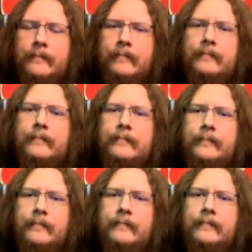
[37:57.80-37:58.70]

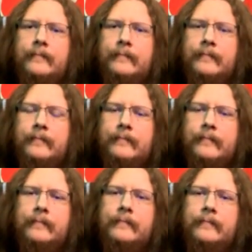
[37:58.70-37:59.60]

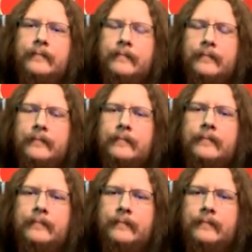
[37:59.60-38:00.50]

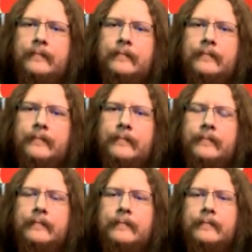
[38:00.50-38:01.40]

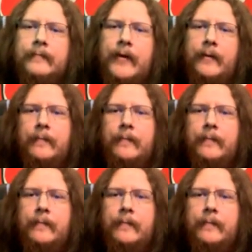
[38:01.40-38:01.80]
[no speech]